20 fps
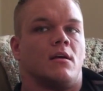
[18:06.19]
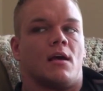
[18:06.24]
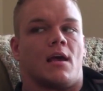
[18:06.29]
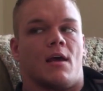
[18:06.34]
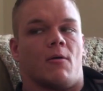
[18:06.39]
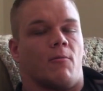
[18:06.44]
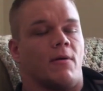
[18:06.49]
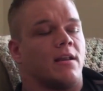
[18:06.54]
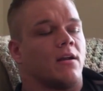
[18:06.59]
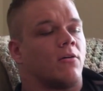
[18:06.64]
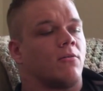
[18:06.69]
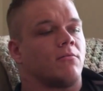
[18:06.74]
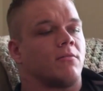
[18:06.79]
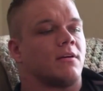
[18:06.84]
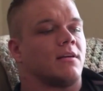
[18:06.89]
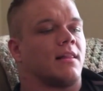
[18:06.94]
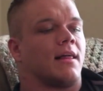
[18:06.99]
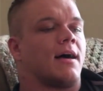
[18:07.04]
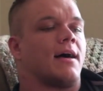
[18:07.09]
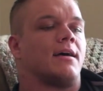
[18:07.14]
And we don't
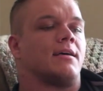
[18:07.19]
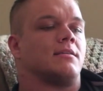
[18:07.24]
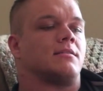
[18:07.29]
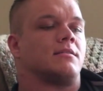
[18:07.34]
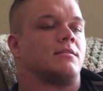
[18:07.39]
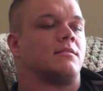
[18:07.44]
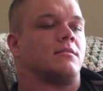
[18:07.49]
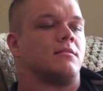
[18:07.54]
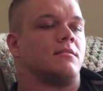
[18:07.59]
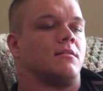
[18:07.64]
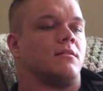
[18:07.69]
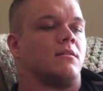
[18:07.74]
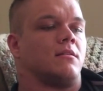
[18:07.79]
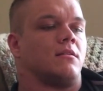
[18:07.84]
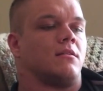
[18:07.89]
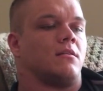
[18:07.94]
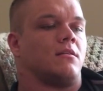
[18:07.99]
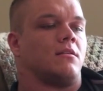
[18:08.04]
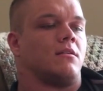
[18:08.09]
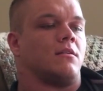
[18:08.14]
realize,
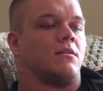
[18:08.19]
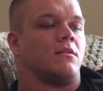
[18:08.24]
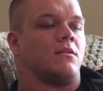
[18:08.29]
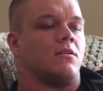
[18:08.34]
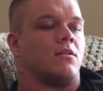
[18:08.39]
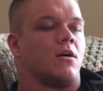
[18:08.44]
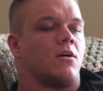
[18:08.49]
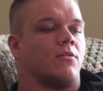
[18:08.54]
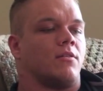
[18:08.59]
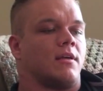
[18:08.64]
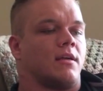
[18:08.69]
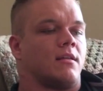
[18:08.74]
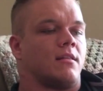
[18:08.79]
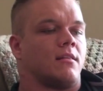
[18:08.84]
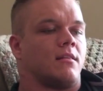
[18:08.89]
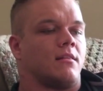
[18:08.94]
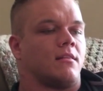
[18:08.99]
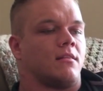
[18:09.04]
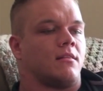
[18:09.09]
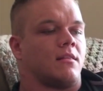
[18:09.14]

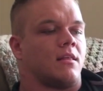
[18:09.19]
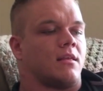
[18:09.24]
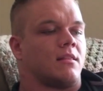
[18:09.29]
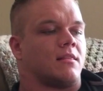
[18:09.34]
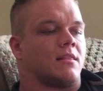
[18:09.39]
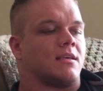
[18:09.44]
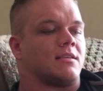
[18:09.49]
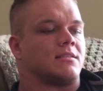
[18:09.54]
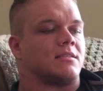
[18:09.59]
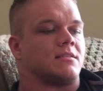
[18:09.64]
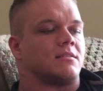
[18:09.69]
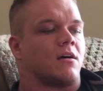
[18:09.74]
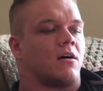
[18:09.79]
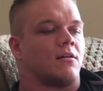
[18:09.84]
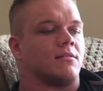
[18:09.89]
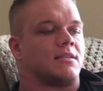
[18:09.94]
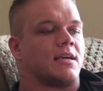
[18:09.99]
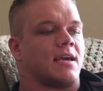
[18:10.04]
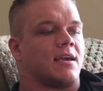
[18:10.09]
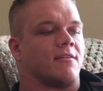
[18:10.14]
that this is
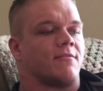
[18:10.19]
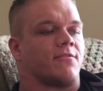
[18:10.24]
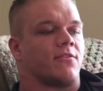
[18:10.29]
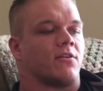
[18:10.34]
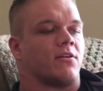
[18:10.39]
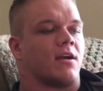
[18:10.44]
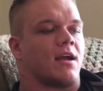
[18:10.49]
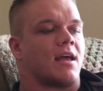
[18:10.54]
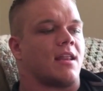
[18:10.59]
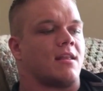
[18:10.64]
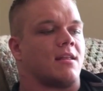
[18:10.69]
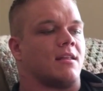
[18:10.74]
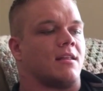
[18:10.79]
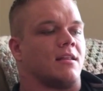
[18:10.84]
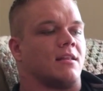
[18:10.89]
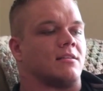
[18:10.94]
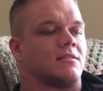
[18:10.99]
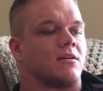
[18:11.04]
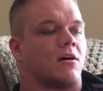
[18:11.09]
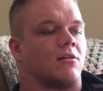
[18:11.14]
all taken for granted, and
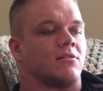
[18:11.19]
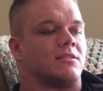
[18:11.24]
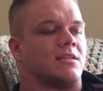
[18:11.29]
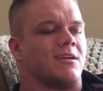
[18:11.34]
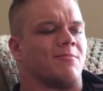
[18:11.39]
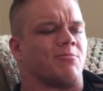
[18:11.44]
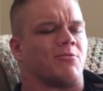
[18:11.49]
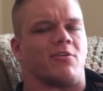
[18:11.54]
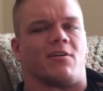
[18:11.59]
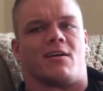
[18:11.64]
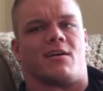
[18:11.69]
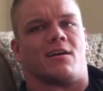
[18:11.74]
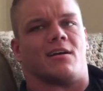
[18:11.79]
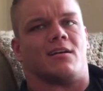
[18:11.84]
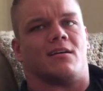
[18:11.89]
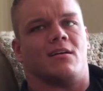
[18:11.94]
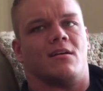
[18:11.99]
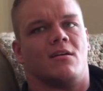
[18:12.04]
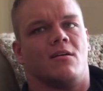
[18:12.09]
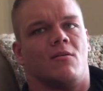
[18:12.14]
it's all temporary,
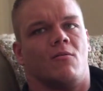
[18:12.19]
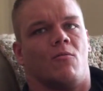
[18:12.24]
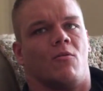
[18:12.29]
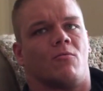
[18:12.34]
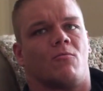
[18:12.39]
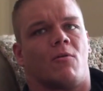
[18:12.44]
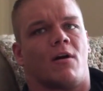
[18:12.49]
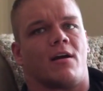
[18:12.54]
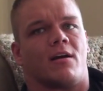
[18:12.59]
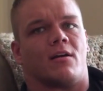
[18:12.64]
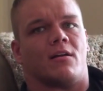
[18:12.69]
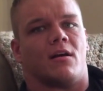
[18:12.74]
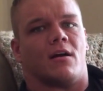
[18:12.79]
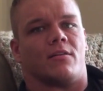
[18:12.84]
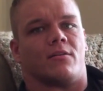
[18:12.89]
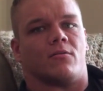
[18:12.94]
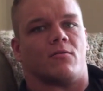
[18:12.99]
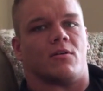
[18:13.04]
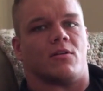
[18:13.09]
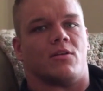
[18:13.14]
one way or
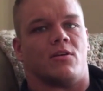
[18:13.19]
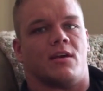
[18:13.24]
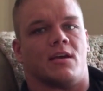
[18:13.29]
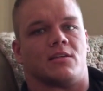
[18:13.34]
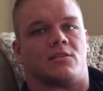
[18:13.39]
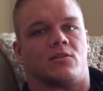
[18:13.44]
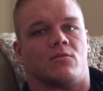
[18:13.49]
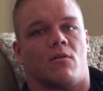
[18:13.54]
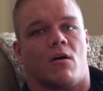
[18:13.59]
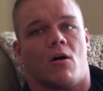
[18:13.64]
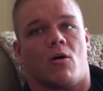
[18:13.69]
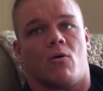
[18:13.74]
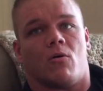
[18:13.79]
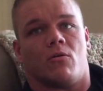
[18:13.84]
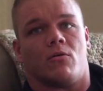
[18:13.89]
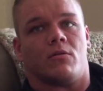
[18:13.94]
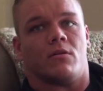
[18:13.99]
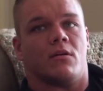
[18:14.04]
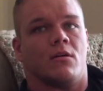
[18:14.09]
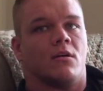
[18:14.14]
another. Whether you get too
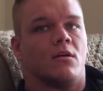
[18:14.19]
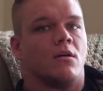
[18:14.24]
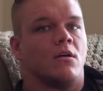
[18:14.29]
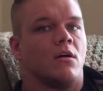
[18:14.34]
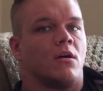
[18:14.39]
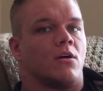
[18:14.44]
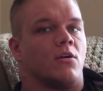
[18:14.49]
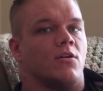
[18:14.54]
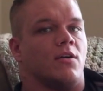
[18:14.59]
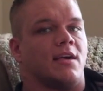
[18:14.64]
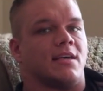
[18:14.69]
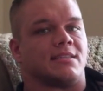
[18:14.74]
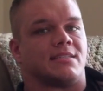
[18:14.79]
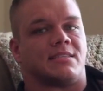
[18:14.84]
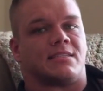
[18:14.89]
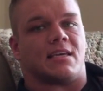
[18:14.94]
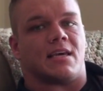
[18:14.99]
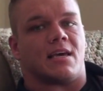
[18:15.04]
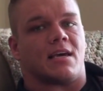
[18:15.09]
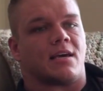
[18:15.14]
old, or you get
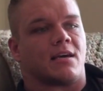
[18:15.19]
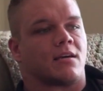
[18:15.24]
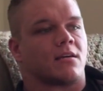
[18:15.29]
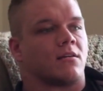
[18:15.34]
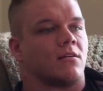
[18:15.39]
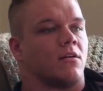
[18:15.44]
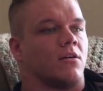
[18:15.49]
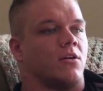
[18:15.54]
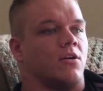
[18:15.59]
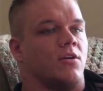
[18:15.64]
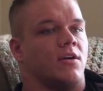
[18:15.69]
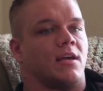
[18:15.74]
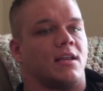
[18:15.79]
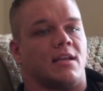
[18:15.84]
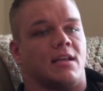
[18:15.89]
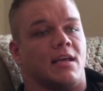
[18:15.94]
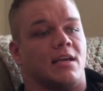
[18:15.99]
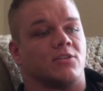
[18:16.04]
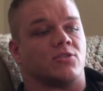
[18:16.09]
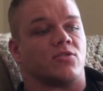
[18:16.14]
sick, or you get
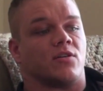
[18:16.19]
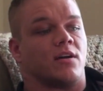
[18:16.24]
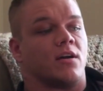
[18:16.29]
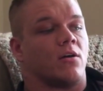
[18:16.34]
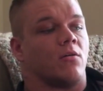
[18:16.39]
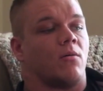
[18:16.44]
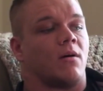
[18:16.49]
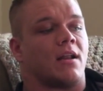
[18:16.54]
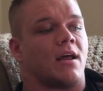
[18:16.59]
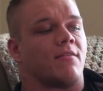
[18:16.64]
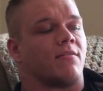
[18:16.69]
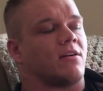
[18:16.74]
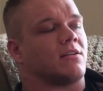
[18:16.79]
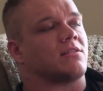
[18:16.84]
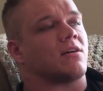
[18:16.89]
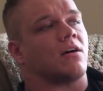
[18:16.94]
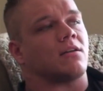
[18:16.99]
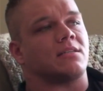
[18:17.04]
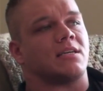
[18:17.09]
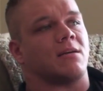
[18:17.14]
an injury, or whatever,
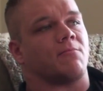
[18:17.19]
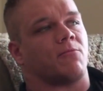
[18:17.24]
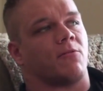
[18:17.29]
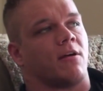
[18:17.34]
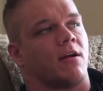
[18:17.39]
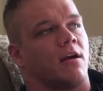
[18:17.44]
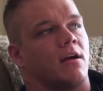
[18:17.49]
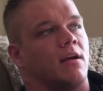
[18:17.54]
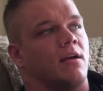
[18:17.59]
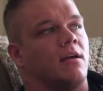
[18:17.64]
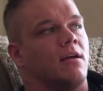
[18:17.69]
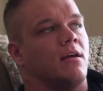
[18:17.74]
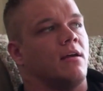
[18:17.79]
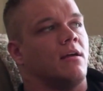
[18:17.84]
it's all temporary.